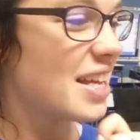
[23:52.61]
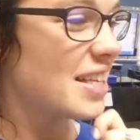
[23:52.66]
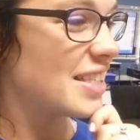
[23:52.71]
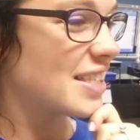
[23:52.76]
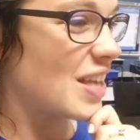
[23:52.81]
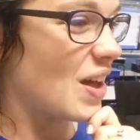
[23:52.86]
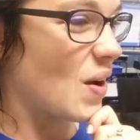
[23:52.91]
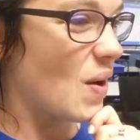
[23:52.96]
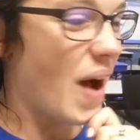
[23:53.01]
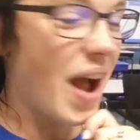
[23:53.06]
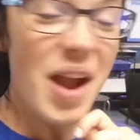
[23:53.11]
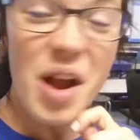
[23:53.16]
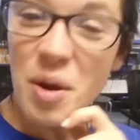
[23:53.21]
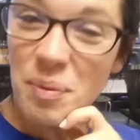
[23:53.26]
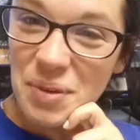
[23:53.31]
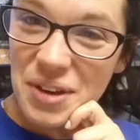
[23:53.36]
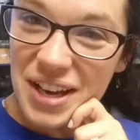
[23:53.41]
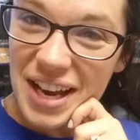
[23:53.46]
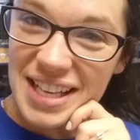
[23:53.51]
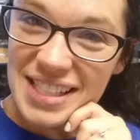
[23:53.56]
So I
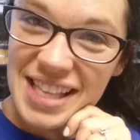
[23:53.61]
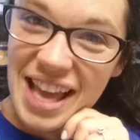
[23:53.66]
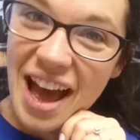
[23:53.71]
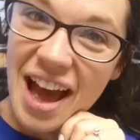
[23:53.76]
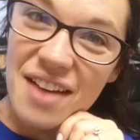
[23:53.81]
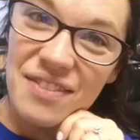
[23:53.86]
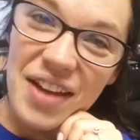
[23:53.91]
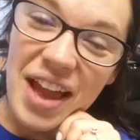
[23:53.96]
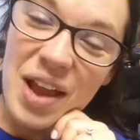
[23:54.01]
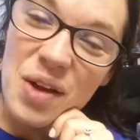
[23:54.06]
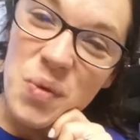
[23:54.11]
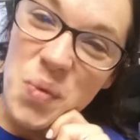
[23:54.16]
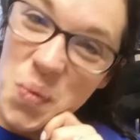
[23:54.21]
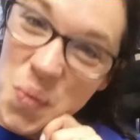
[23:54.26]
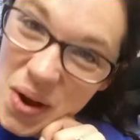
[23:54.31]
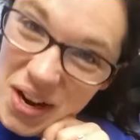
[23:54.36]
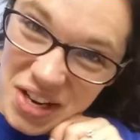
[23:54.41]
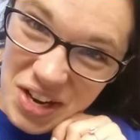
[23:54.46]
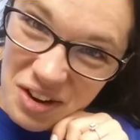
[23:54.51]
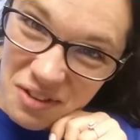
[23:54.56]
hope you guys have a
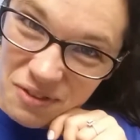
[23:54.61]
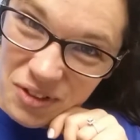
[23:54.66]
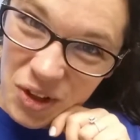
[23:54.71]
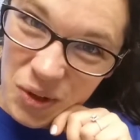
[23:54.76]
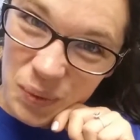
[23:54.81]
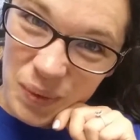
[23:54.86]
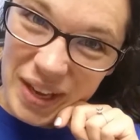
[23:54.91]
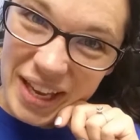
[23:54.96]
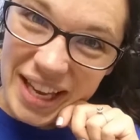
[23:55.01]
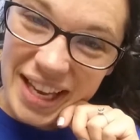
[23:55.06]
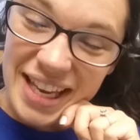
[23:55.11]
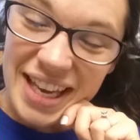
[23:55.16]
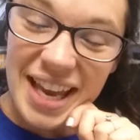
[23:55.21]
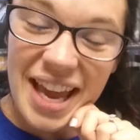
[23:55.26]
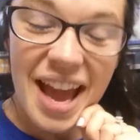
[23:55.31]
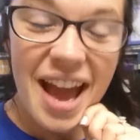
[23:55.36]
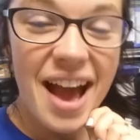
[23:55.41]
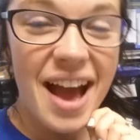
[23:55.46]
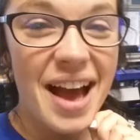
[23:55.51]
wonderful week.